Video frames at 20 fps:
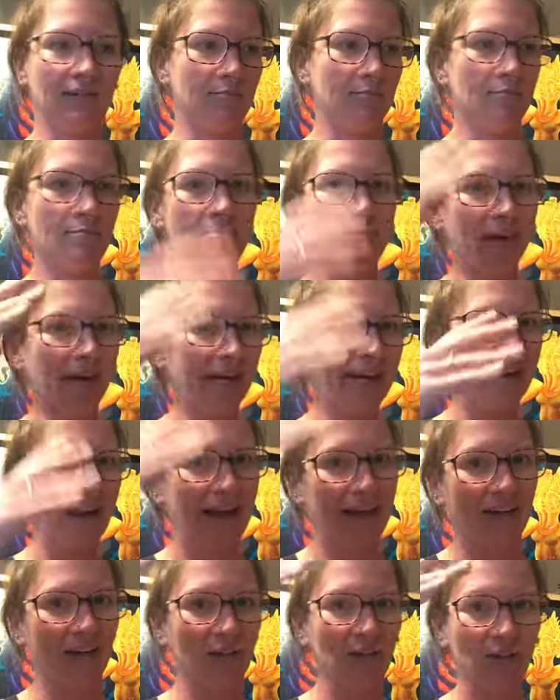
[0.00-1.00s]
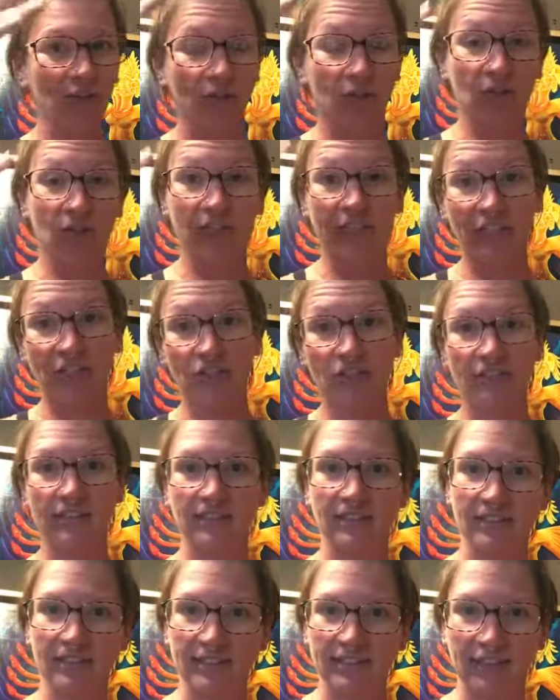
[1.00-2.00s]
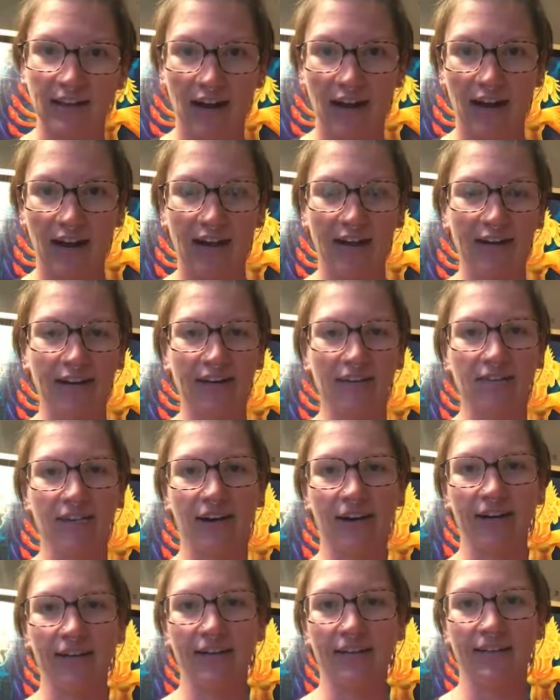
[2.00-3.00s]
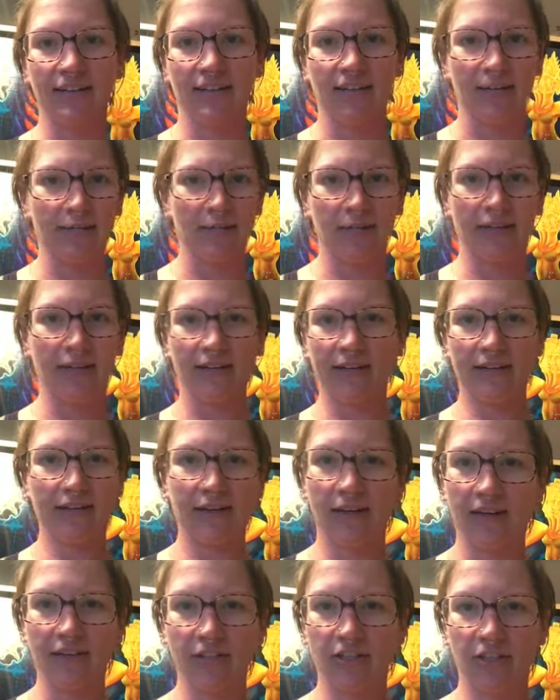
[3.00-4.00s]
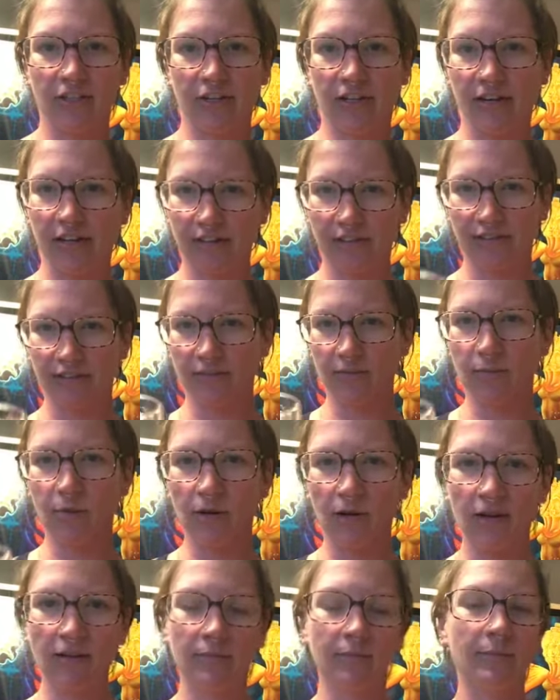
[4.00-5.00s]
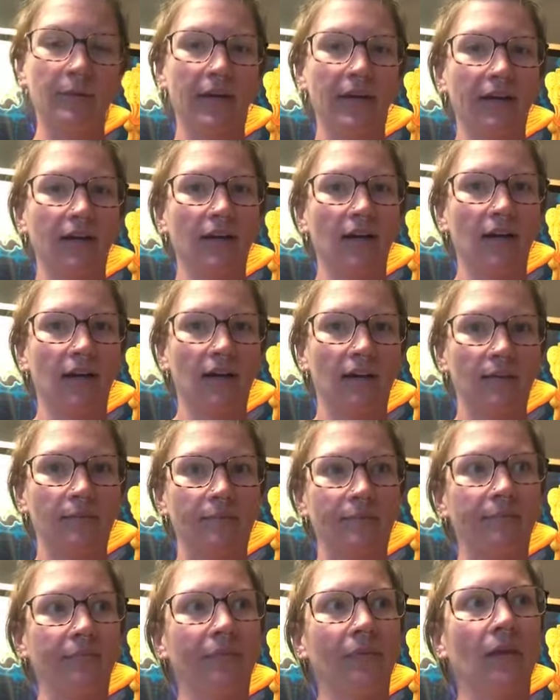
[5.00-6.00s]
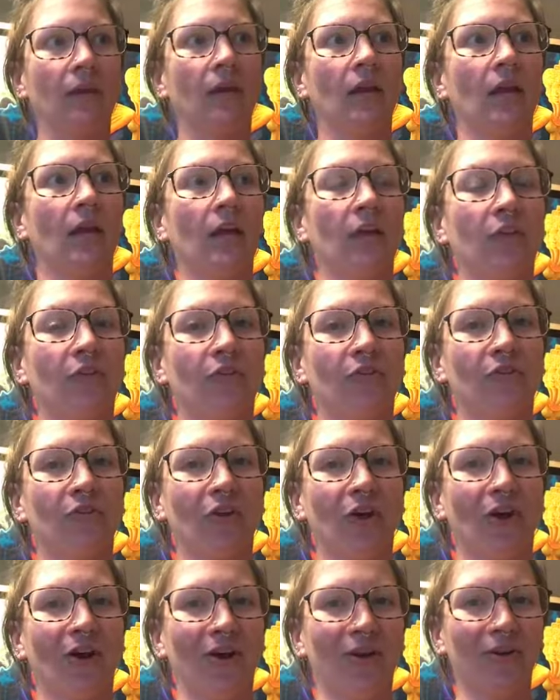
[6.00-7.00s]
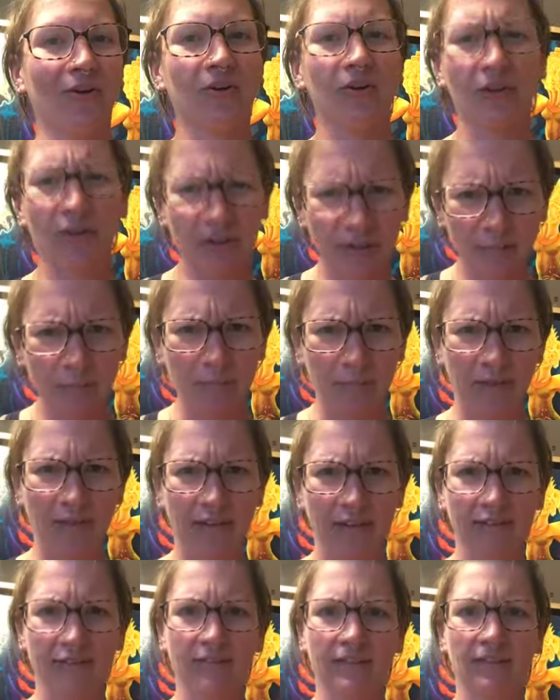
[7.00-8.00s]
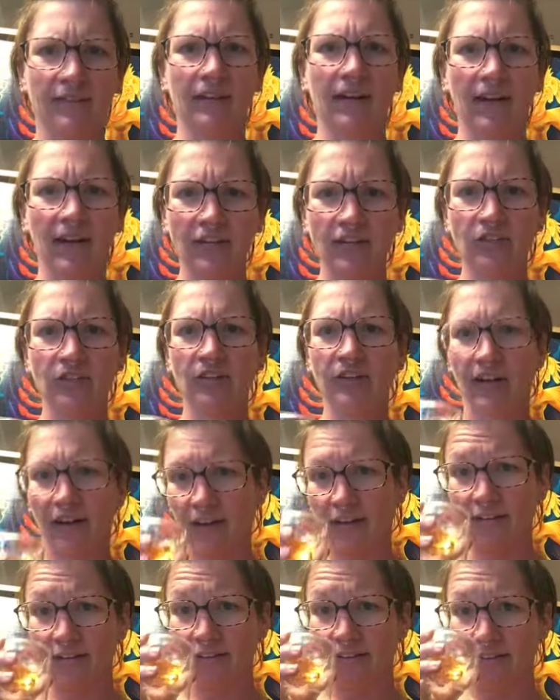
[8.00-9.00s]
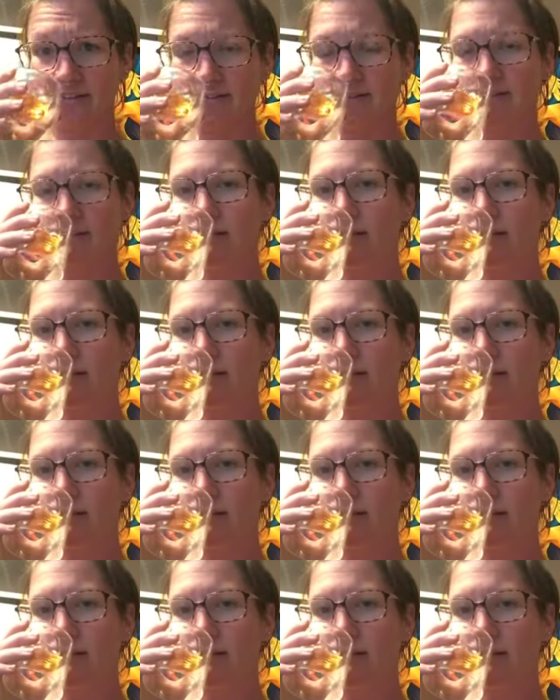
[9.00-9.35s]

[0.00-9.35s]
mechanical creatures in the sky, right? I mean, ancient aliens, what? But, so could it be that ancient aliens,